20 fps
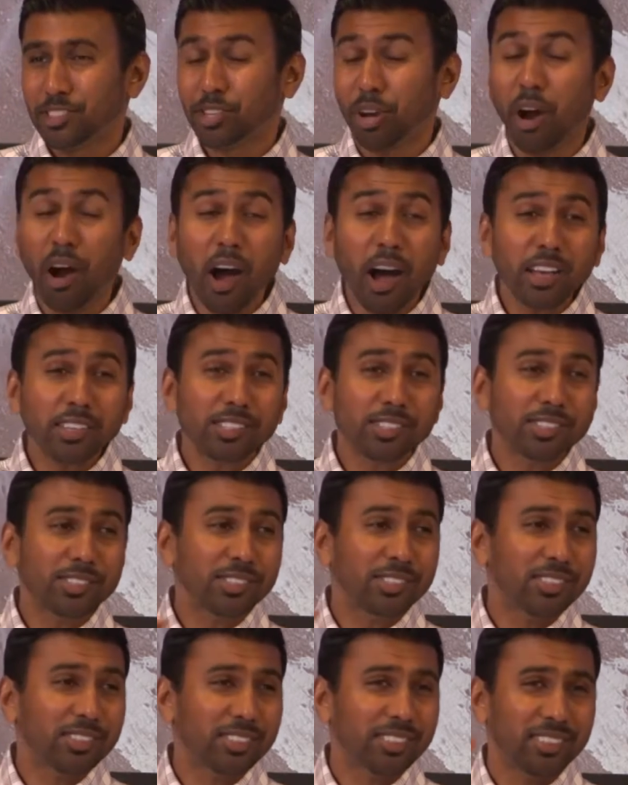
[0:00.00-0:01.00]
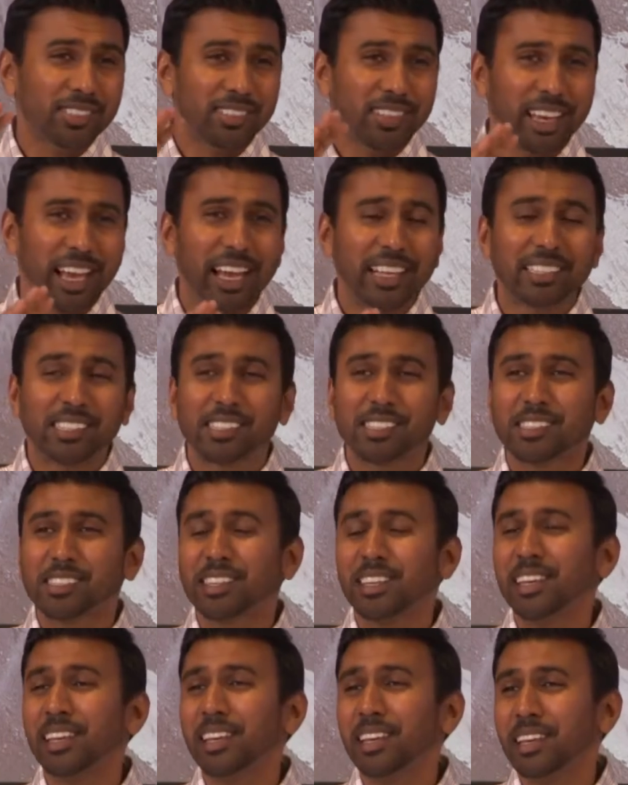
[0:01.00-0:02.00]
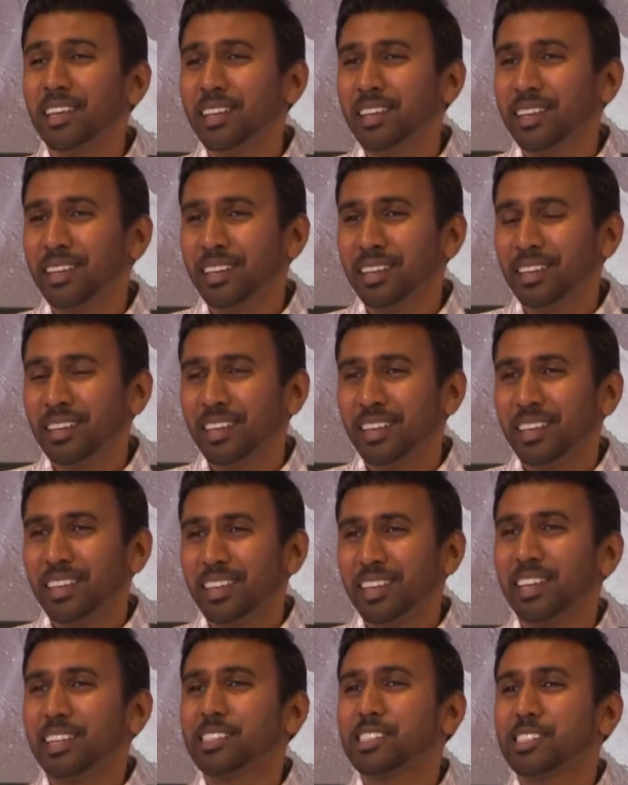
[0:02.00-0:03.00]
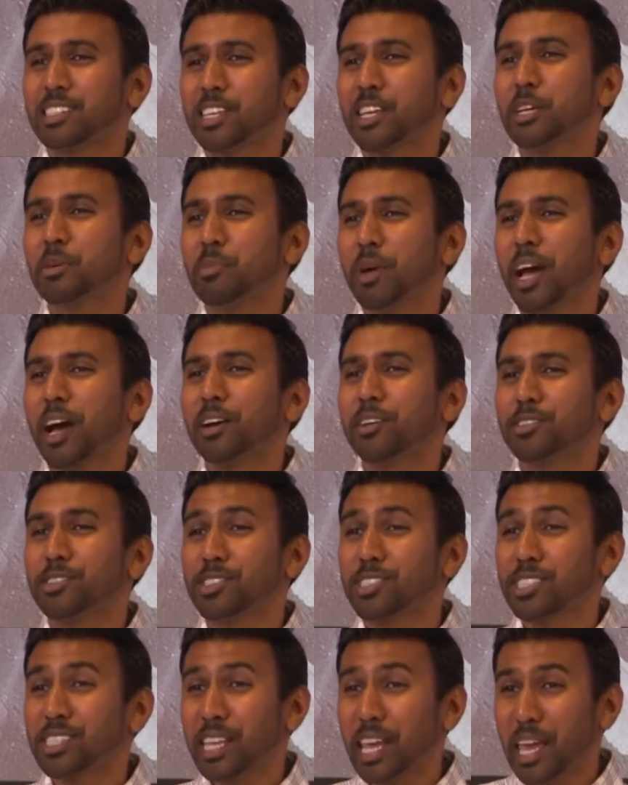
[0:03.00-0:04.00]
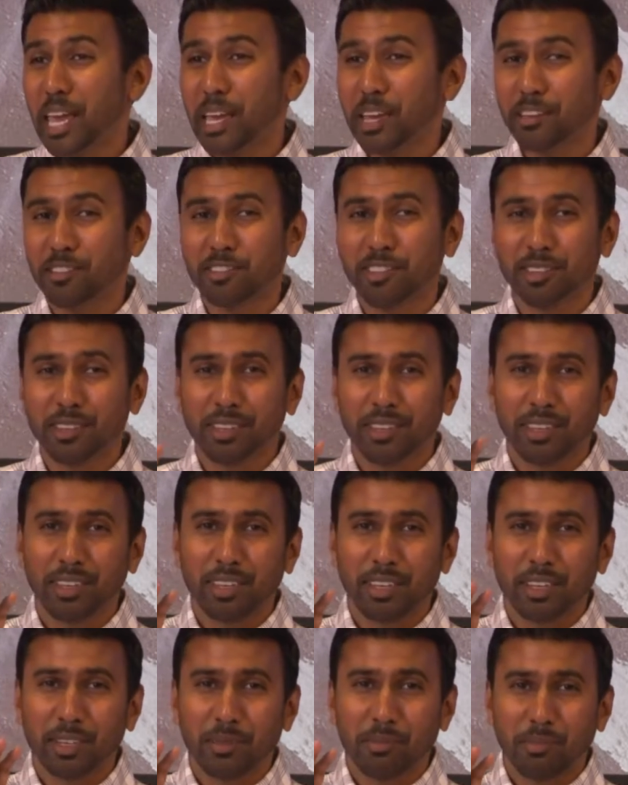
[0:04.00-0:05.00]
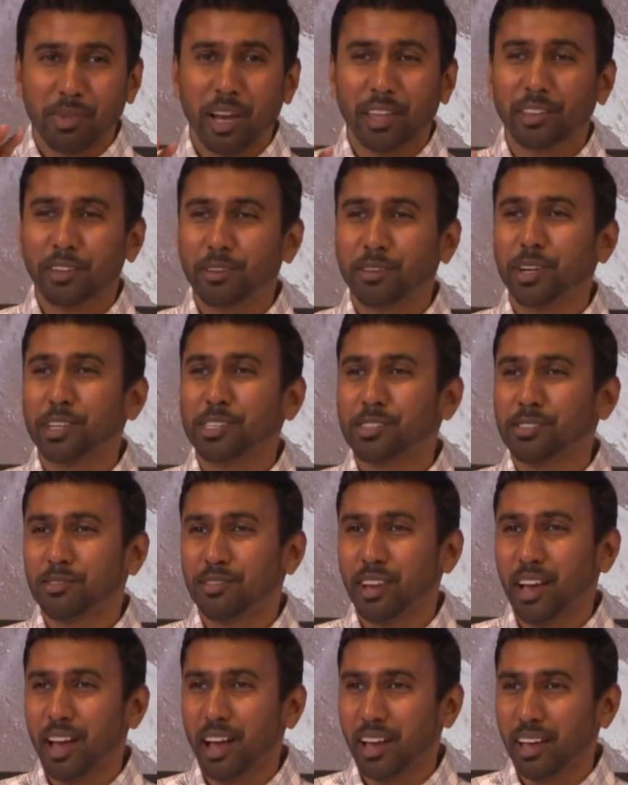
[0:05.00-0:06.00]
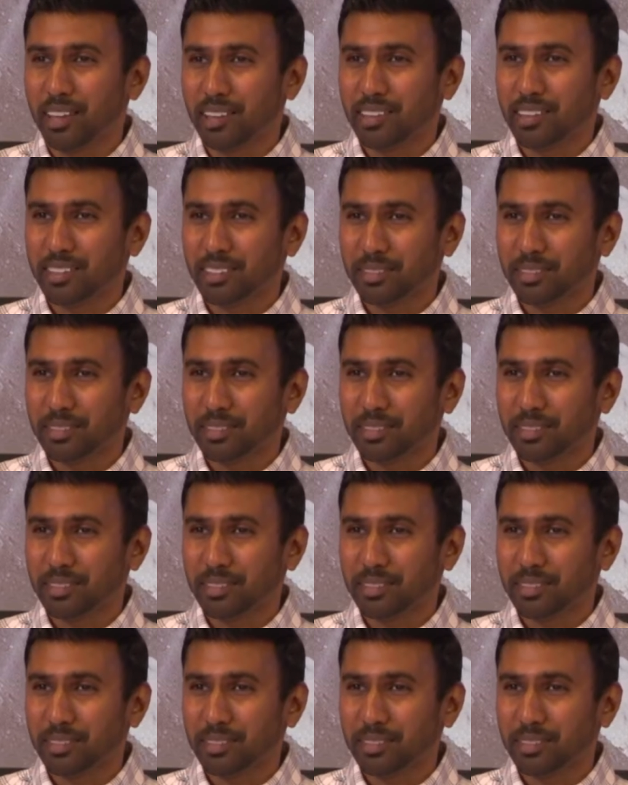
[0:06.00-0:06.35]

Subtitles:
tossed at sea, yet somehow saved by the grace of God.